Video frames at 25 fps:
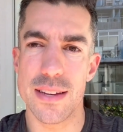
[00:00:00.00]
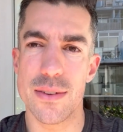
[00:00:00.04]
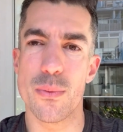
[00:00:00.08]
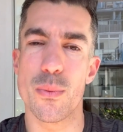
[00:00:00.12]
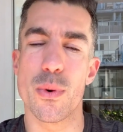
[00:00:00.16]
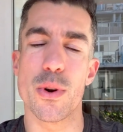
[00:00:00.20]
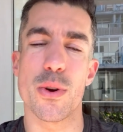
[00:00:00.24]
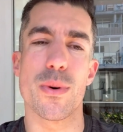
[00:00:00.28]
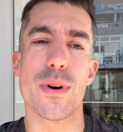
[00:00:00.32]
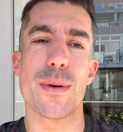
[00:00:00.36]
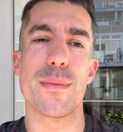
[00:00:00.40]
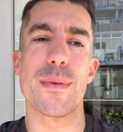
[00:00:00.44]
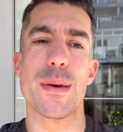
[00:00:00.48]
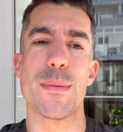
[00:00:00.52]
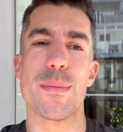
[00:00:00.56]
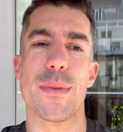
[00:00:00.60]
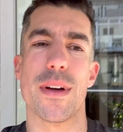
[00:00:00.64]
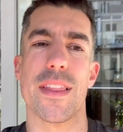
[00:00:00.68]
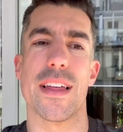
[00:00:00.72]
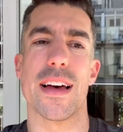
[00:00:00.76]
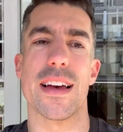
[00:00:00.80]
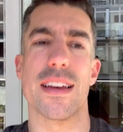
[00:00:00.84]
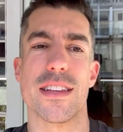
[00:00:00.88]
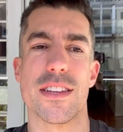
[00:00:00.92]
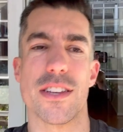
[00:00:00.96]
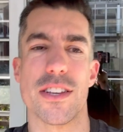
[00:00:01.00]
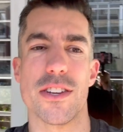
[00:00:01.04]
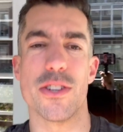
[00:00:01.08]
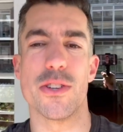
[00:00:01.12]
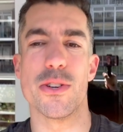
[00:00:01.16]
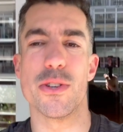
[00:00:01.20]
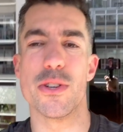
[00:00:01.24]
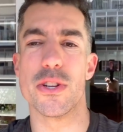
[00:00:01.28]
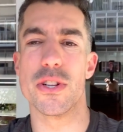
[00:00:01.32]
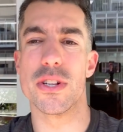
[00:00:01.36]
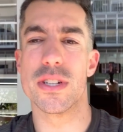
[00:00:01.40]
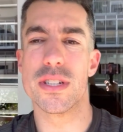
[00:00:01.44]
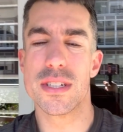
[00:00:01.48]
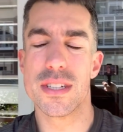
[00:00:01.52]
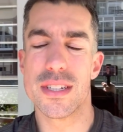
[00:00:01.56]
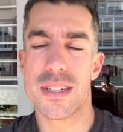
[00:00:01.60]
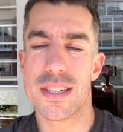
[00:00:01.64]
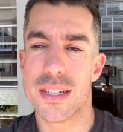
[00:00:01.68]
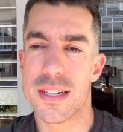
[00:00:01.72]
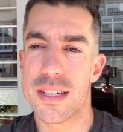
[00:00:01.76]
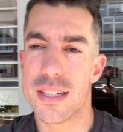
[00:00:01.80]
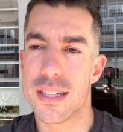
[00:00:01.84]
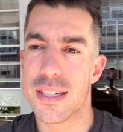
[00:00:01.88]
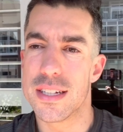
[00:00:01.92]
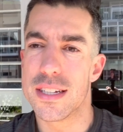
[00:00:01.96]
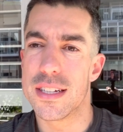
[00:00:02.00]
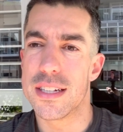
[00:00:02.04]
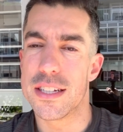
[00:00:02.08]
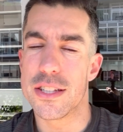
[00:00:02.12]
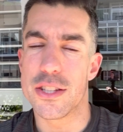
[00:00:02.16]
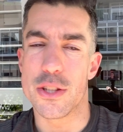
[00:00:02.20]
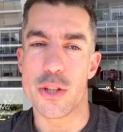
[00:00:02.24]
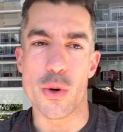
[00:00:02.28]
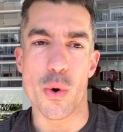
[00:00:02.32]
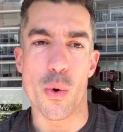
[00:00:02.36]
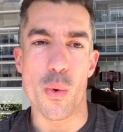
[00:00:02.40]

What do I mean by that? You you